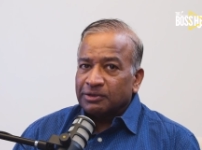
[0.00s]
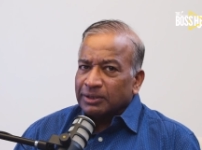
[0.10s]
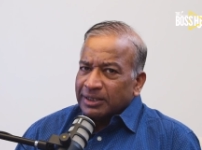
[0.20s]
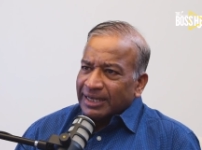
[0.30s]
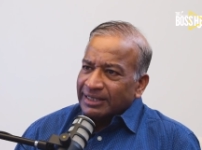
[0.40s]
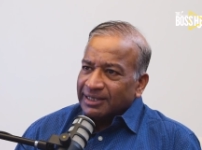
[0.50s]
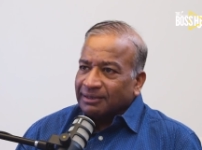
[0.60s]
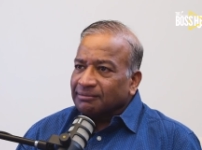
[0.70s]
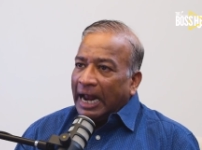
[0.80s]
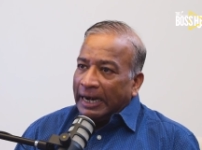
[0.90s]
So, in a sense,
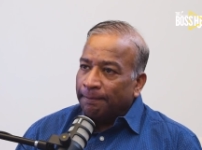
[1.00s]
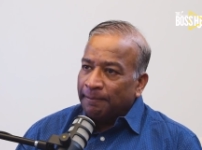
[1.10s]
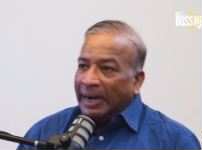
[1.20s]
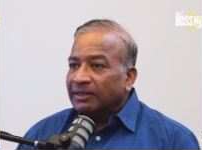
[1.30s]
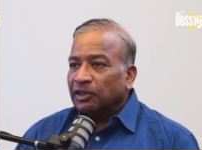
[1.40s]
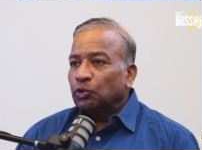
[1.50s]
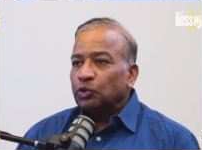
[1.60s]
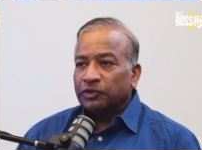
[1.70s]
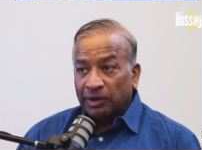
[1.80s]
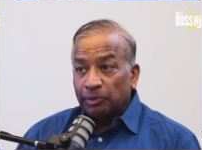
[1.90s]
it kind of bent the
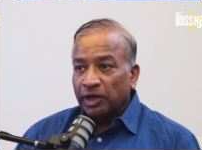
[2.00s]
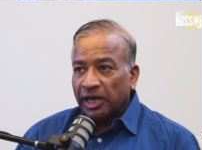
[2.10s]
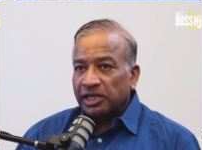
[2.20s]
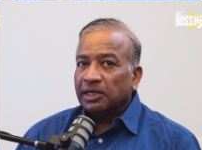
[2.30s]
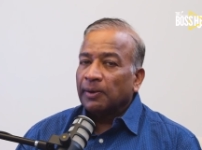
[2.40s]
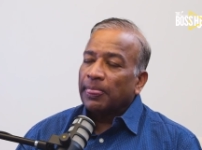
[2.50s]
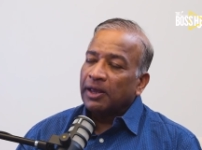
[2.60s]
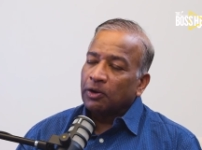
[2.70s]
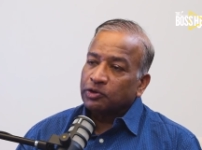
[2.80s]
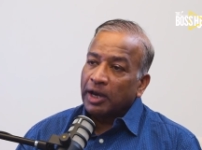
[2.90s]
rules of communication.
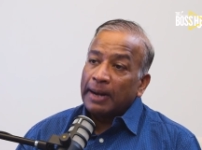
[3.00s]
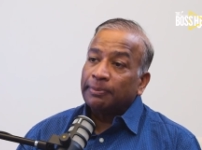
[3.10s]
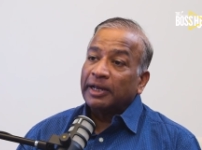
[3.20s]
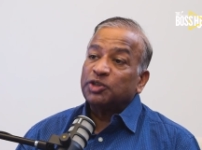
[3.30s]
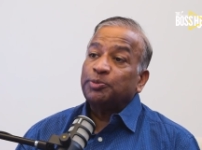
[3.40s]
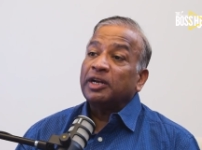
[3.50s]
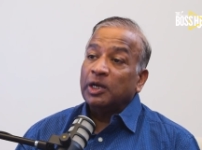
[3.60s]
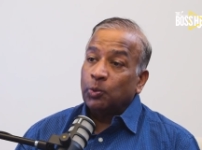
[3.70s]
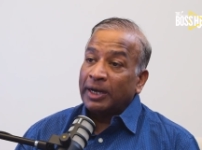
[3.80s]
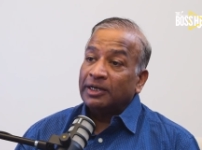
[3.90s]
It also helped HP
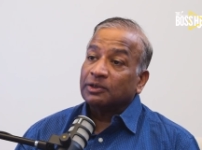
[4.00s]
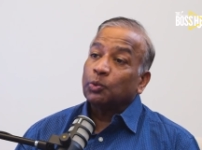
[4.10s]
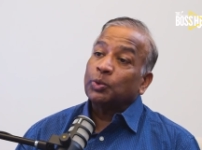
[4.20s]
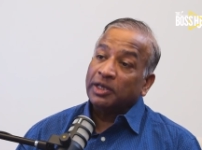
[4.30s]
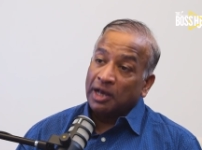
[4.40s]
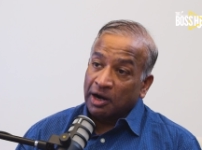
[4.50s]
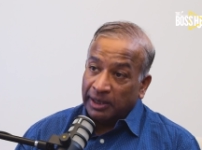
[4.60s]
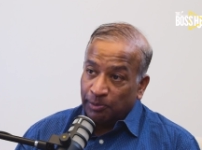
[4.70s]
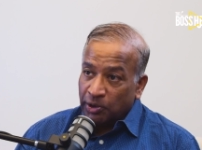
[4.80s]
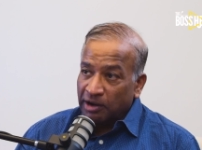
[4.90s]
reinvent with a hmm. younger
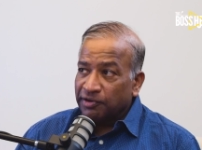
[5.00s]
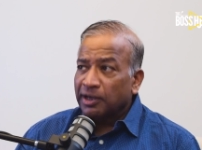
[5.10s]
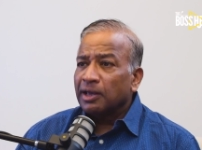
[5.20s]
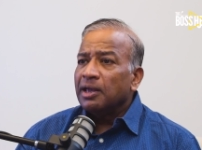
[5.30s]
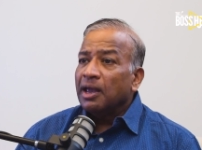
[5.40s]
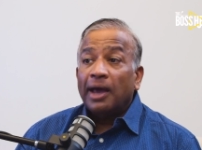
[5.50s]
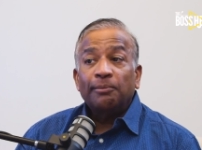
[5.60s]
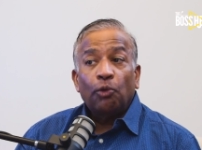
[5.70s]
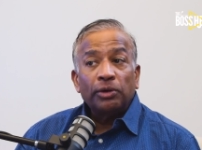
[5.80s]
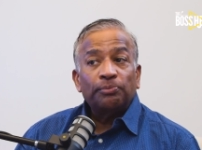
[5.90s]
demographic. Hmm.
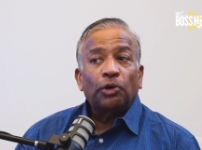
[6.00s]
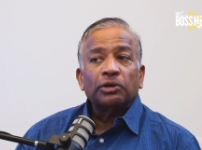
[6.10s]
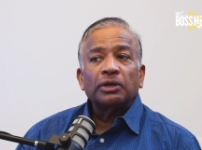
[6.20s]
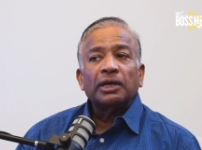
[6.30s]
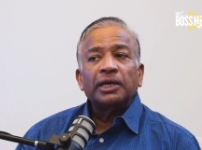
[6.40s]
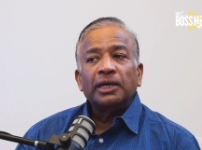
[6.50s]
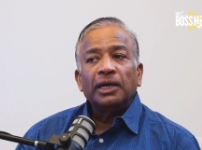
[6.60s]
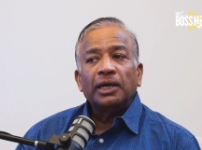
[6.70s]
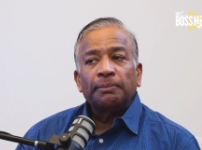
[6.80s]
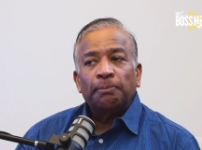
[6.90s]
And more importantly,
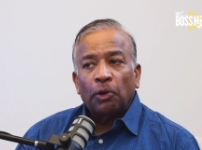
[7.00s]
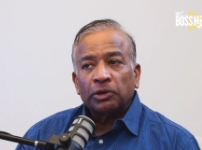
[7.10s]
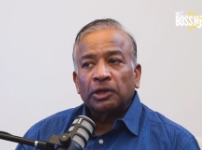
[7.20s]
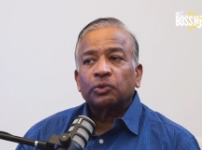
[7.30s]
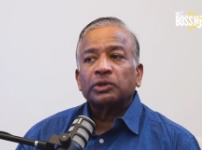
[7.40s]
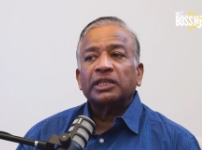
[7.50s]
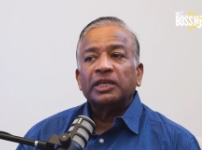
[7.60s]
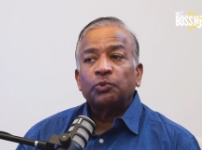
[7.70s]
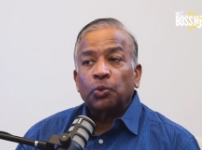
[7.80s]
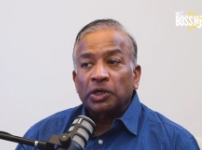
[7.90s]
it brought out
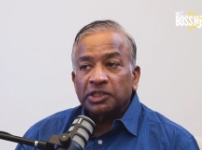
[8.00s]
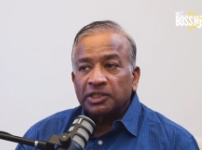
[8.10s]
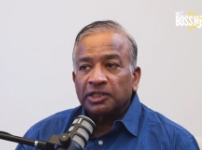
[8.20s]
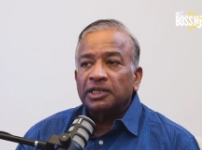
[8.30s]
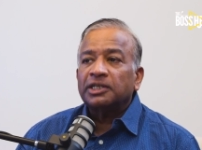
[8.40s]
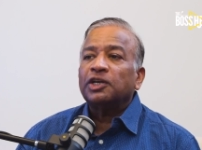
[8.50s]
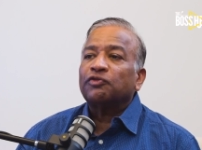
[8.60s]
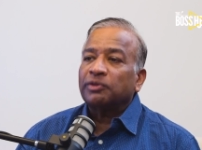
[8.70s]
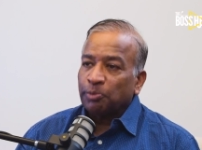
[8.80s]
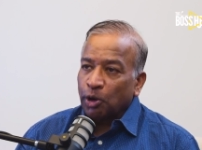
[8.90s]
the versatility
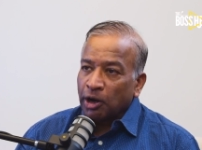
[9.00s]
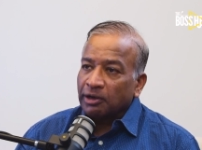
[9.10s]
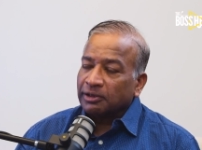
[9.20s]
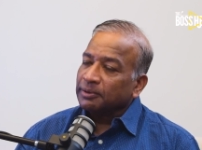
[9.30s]
of the product.